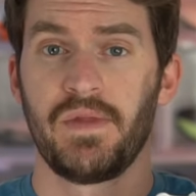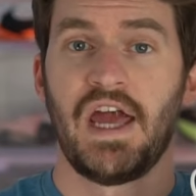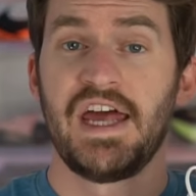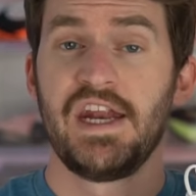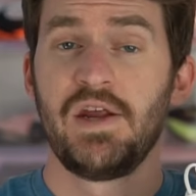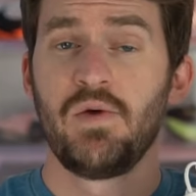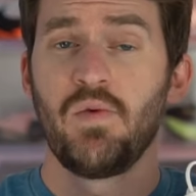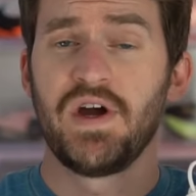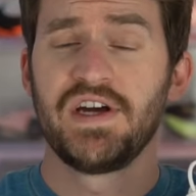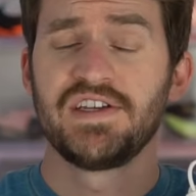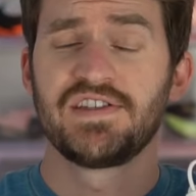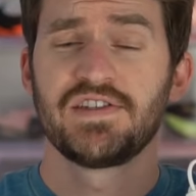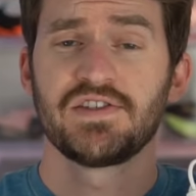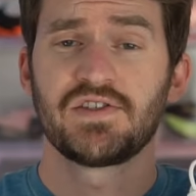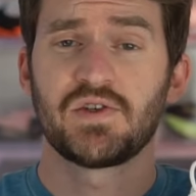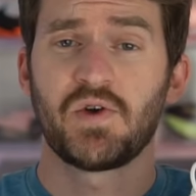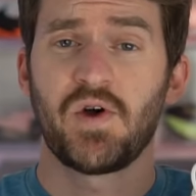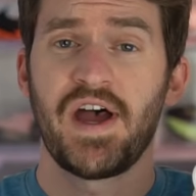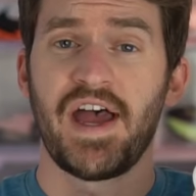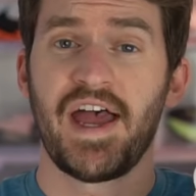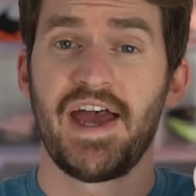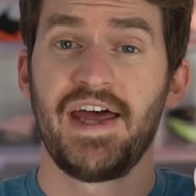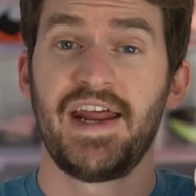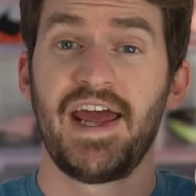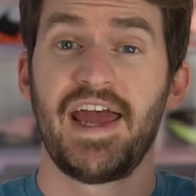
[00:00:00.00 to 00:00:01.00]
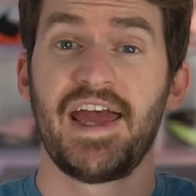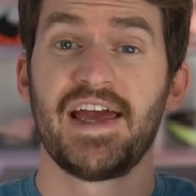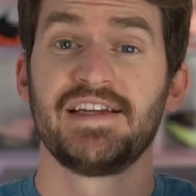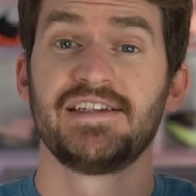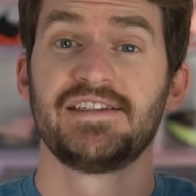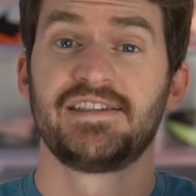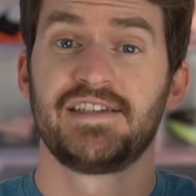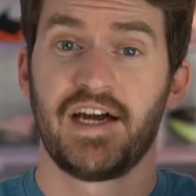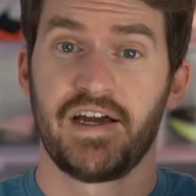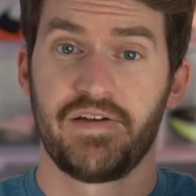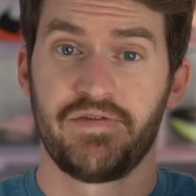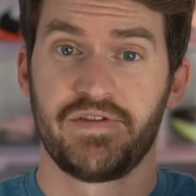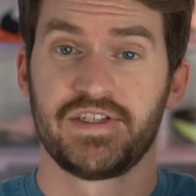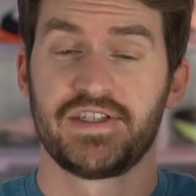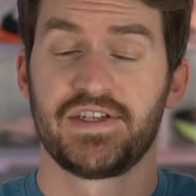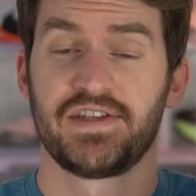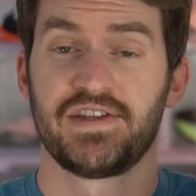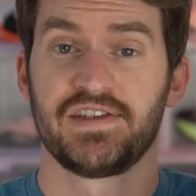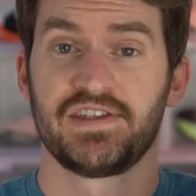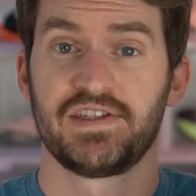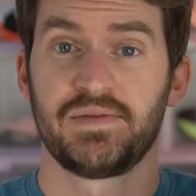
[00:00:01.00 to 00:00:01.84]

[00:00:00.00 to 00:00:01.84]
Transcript: Anyways, let's go ahead and dive into the